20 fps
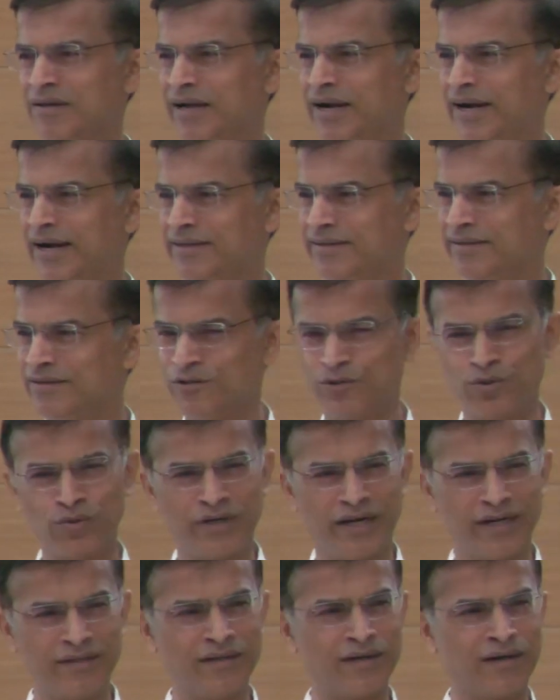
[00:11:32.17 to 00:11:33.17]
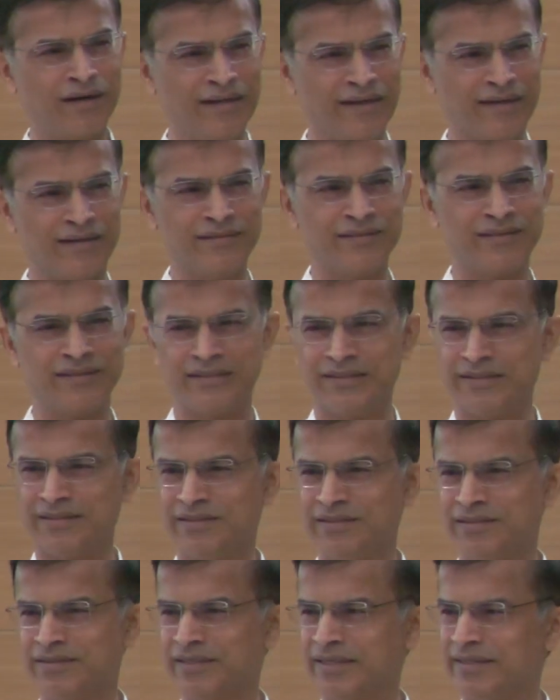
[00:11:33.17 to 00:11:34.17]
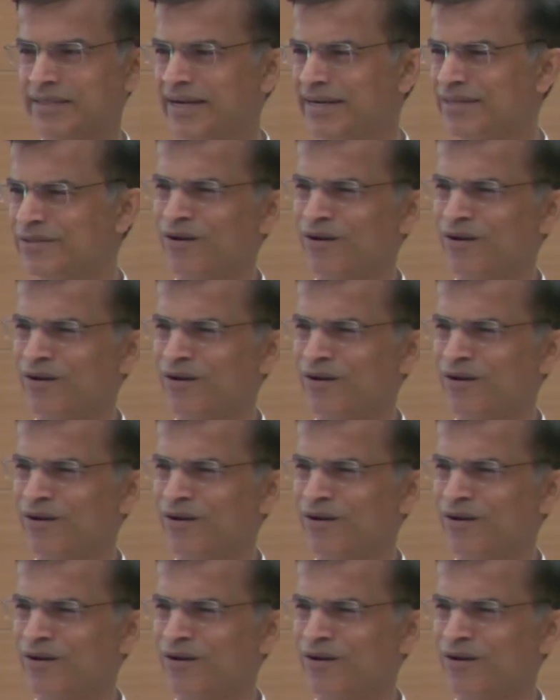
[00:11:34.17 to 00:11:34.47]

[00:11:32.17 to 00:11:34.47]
and, to get the clearances, this and that.